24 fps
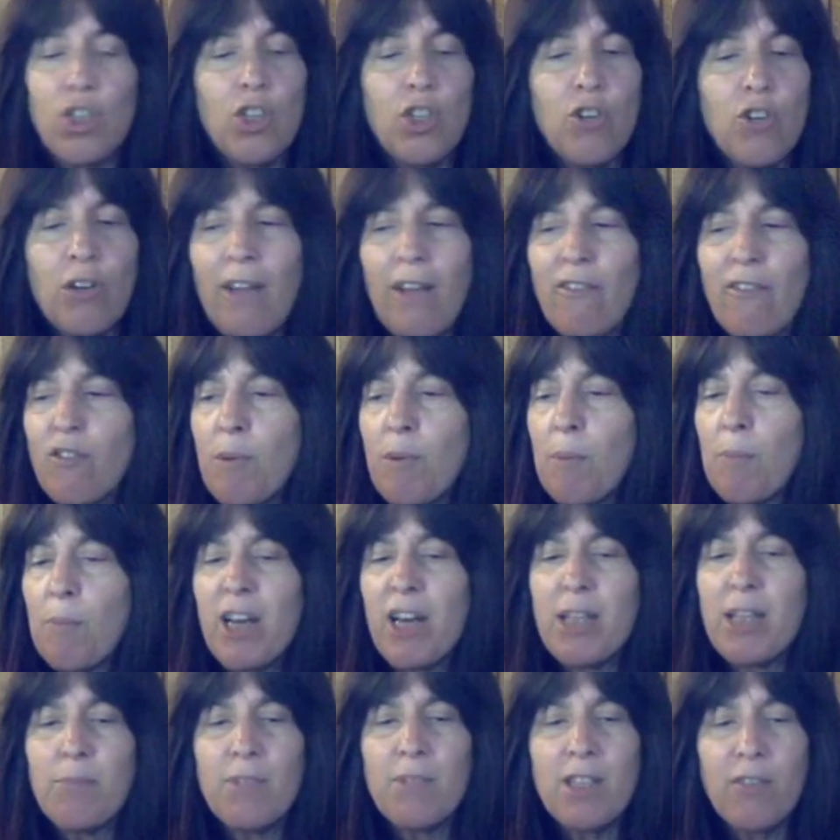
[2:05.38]
You don't
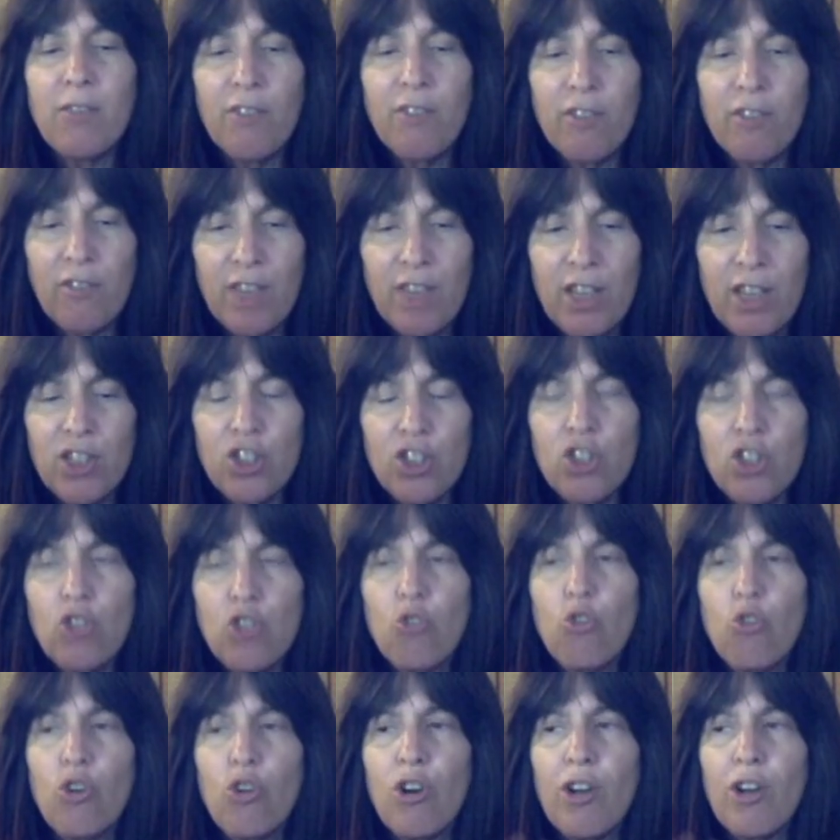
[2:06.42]
events,
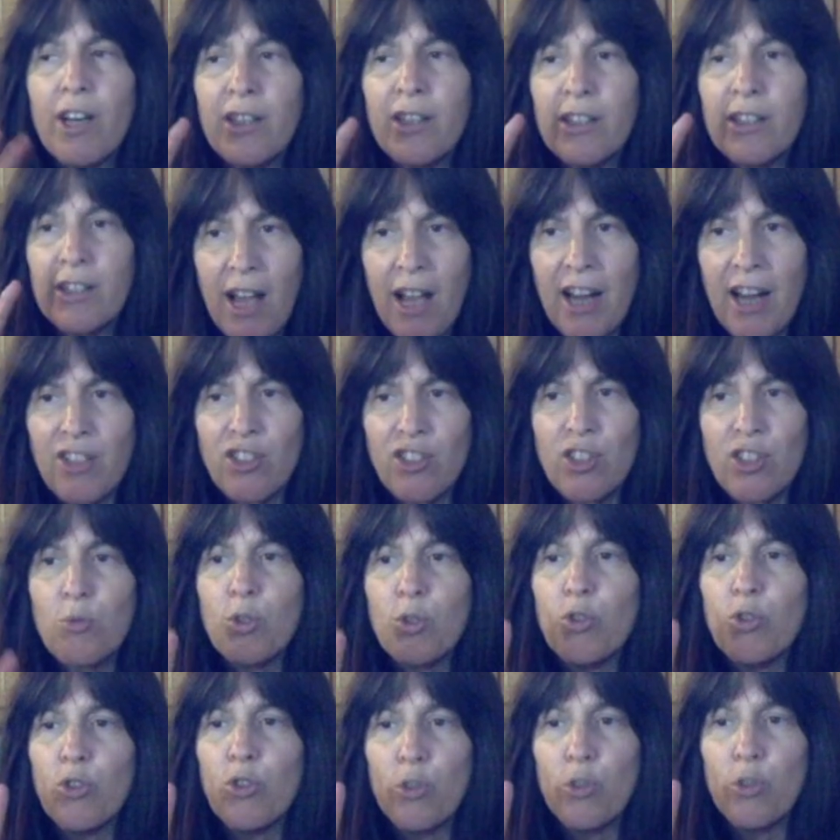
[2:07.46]
your
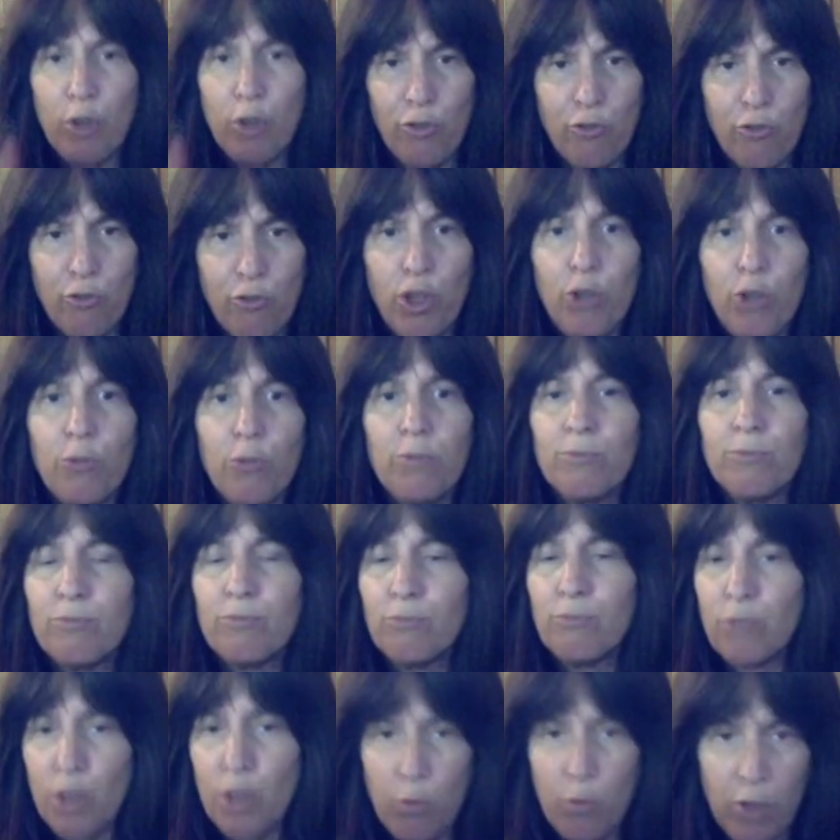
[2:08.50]
unconscious will do the work for you.
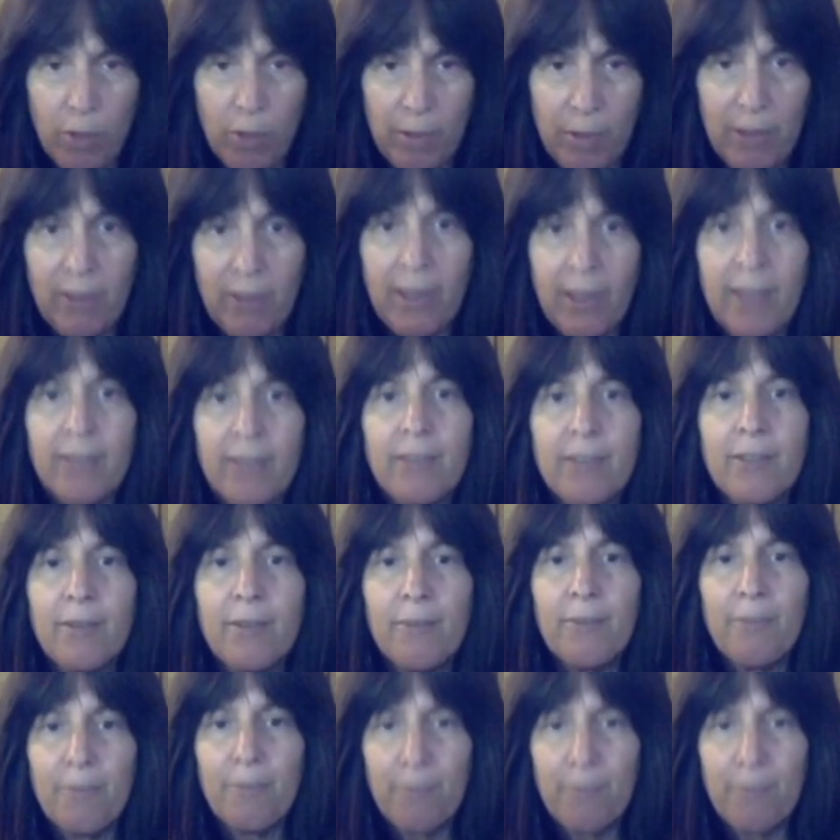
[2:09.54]
Don't worry about that.